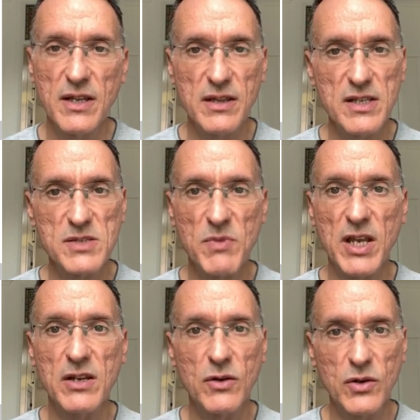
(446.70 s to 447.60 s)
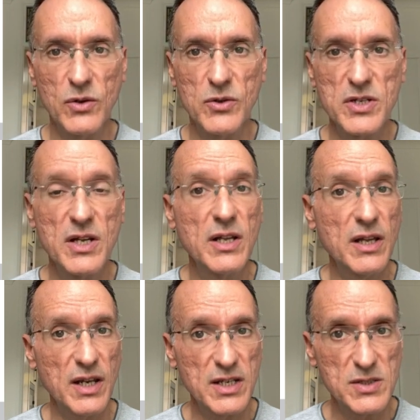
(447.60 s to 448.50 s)
This may include
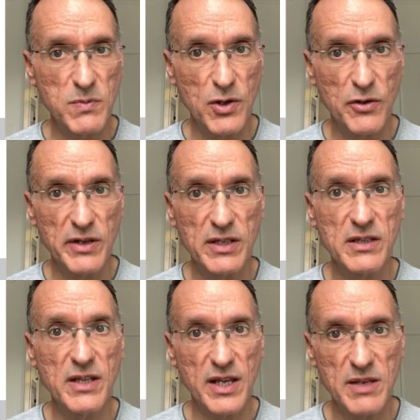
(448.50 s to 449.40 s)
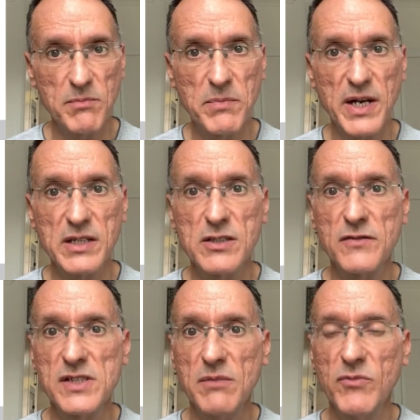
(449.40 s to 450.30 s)
exploring the impact of
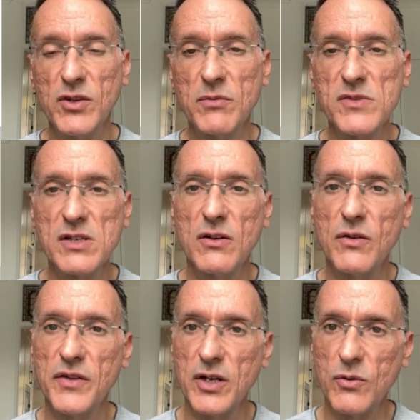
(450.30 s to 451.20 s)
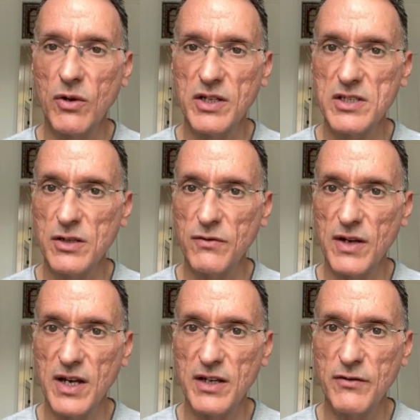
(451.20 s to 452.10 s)
symptoms on their quality of
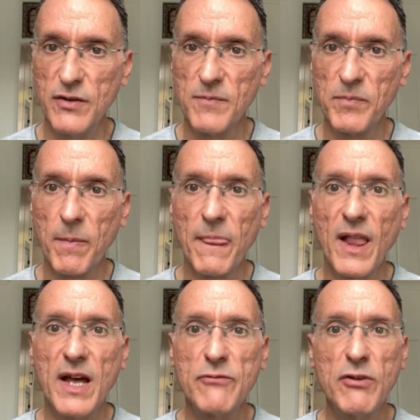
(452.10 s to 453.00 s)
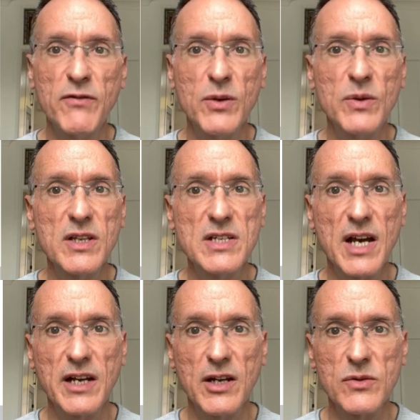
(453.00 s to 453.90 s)
life and reviewing the
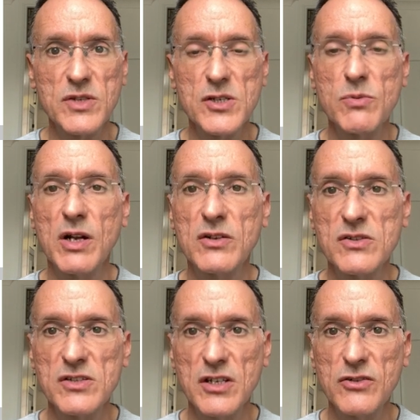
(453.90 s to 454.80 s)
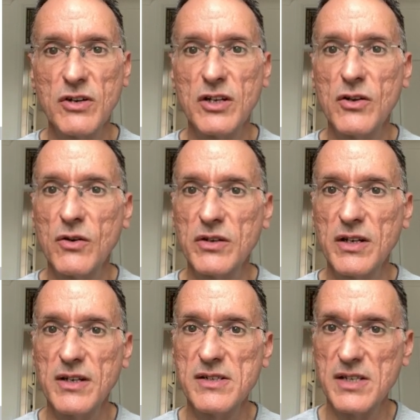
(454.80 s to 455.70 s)
diagnosis while considering
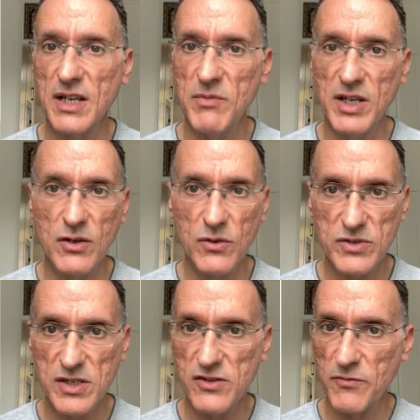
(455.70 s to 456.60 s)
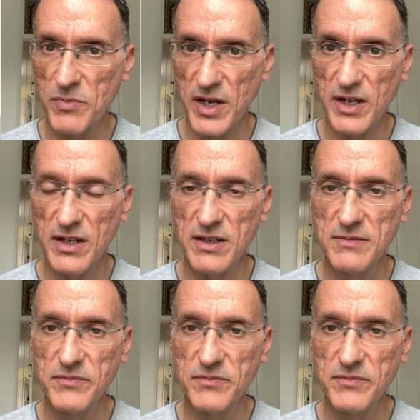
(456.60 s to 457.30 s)
non-ischemic causes of pain.